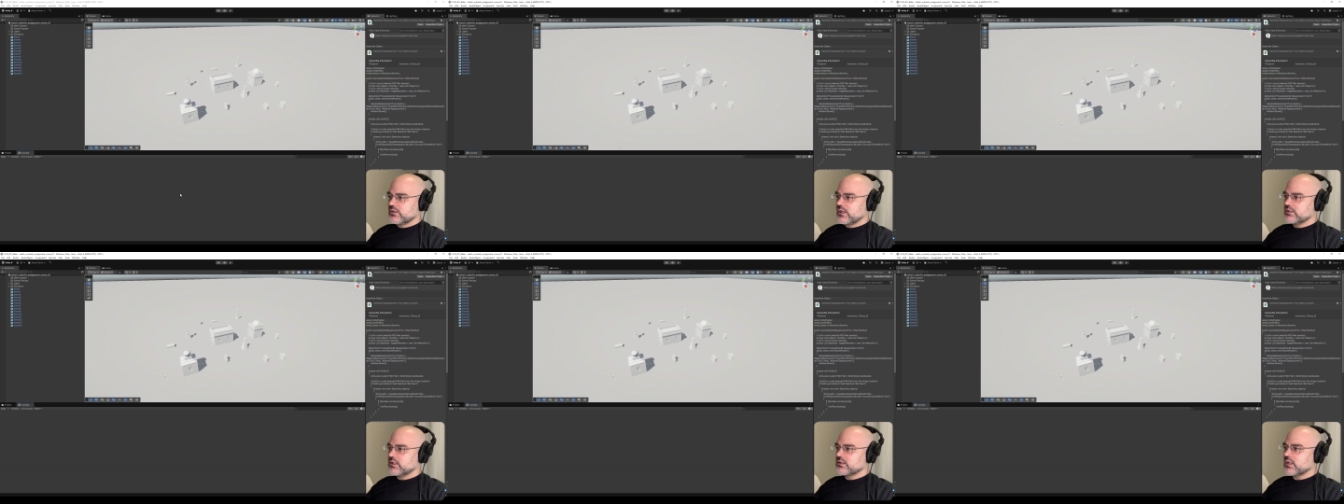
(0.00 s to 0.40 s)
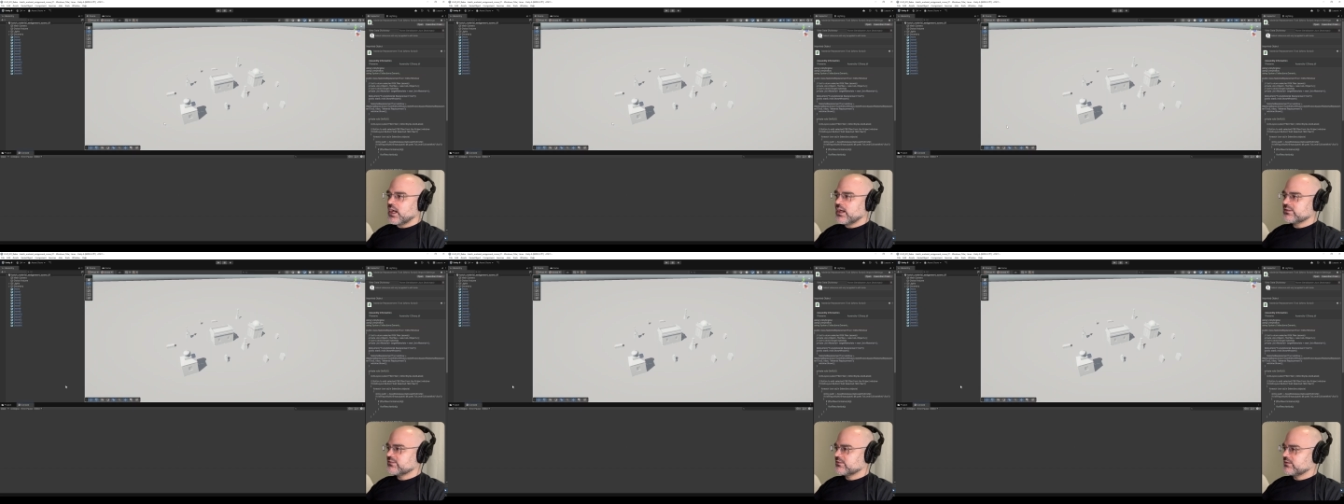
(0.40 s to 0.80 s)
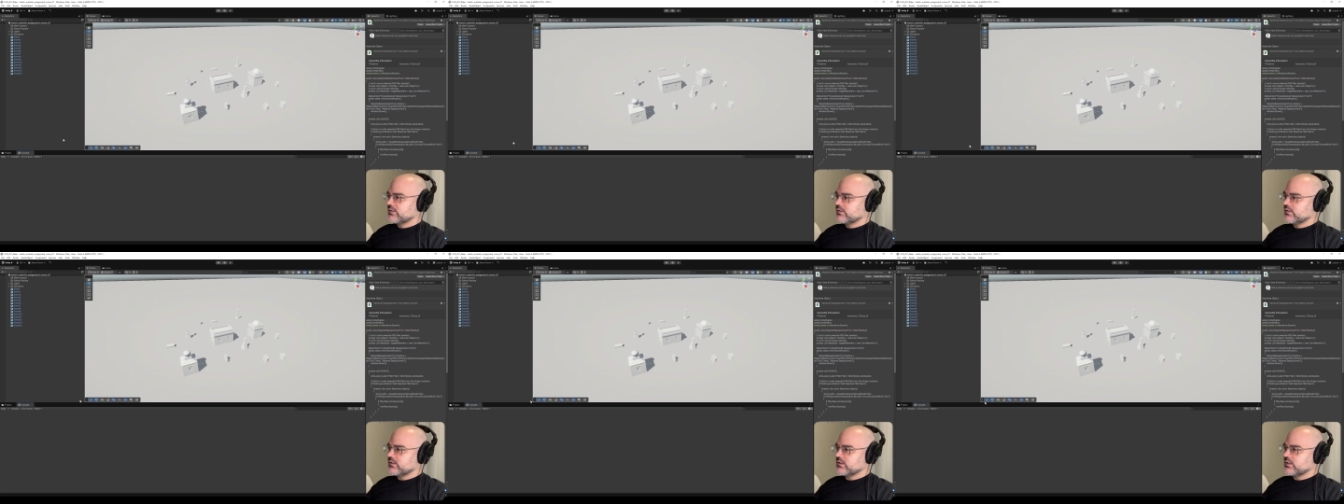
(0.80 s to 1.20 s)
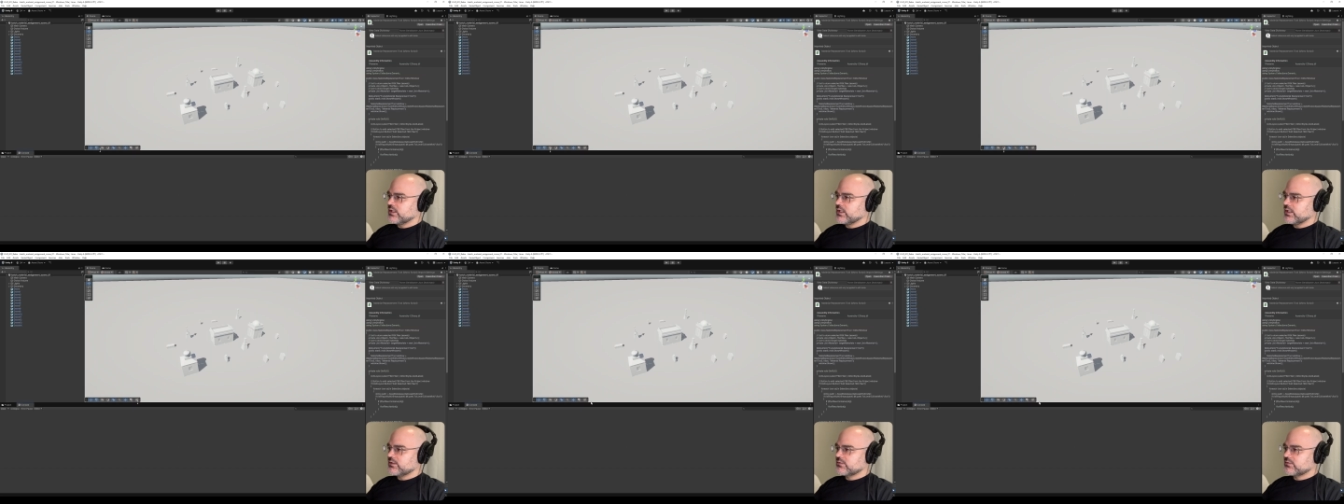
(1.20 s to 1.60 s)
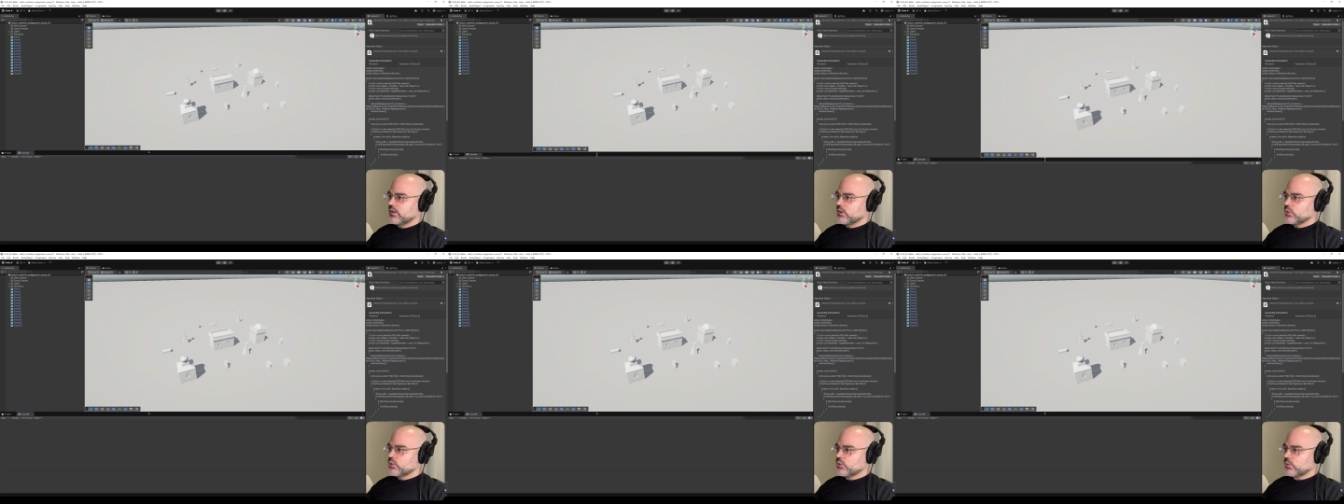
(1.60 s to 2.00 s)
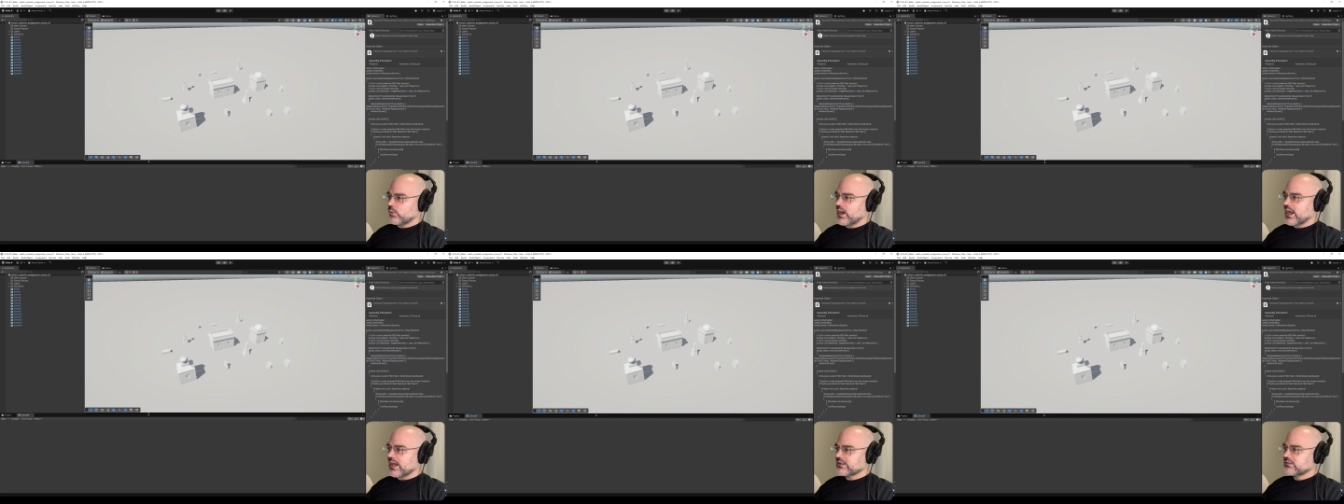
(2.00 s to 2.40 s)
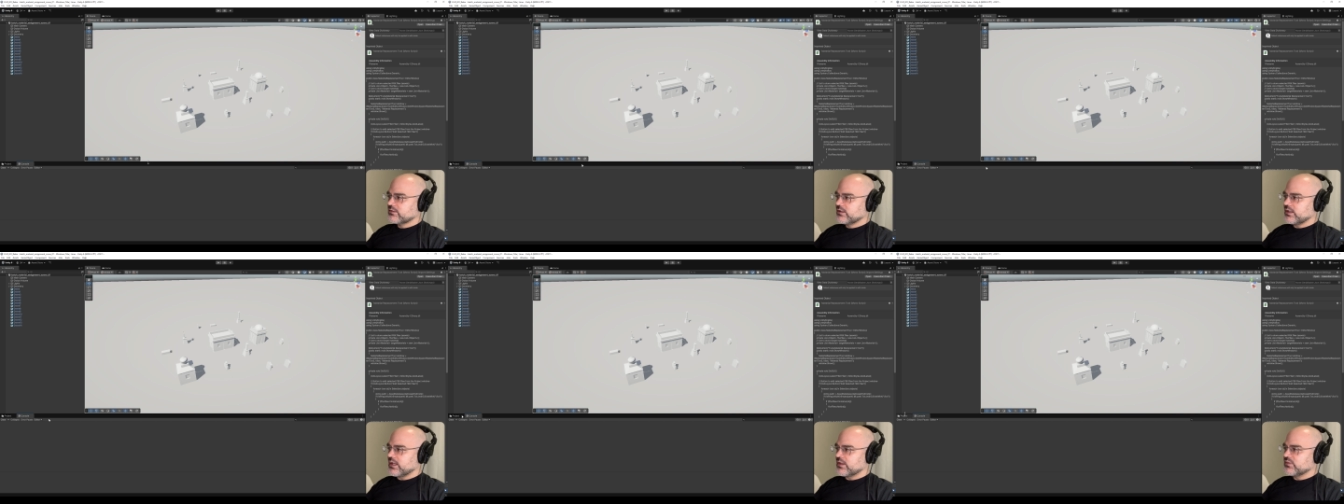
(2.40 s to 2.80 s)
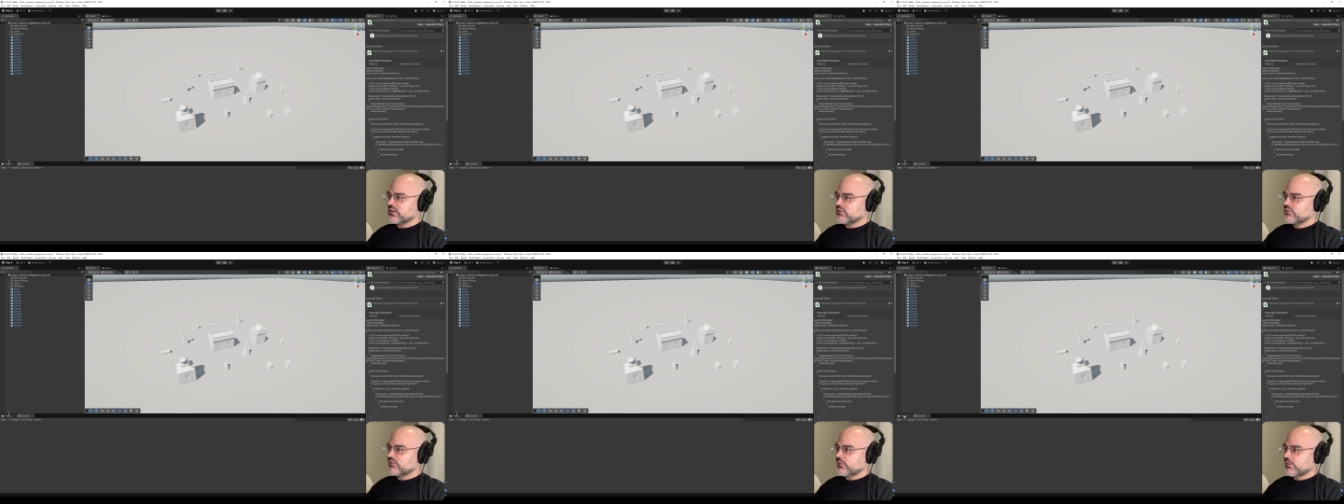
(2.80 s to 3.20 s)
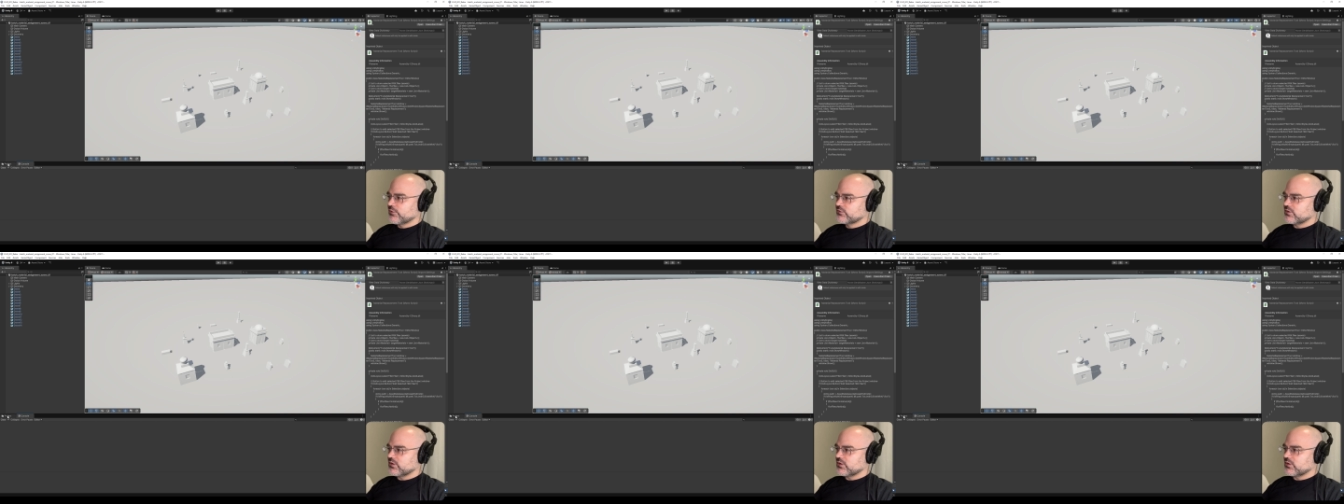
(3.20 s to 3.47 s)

it did not get it correct in the first